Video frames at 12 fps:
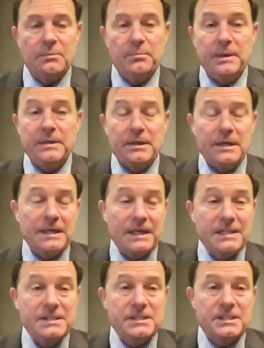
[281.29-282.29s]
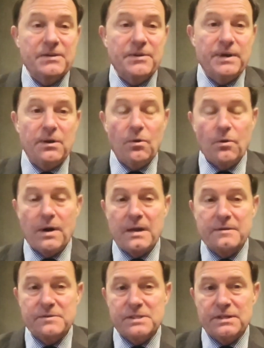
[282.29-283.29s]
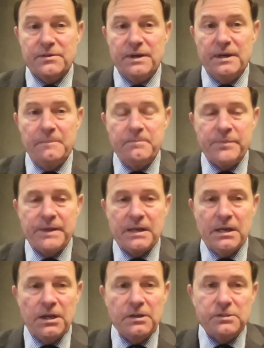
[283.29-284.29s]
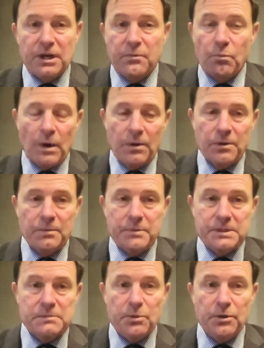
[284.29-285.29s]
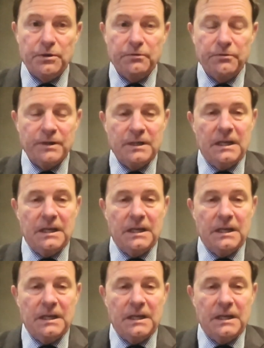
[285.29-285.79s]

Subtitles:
be they in Syria or out of Syria, who don't welcome this move.